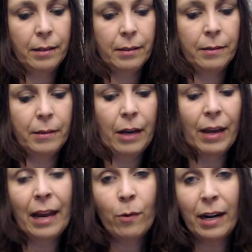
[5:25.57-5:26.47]
Now
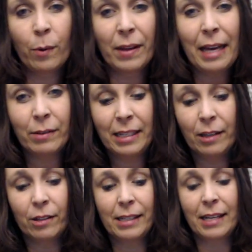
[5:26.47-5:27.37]
Handwriting Without
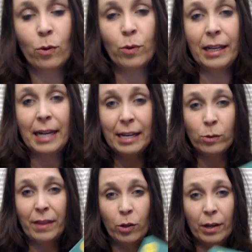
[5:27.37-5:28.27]
Tears has a really nice one
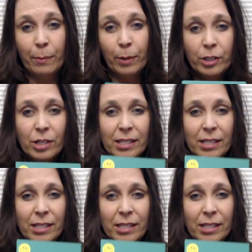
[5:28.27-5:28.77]
that you can purchase.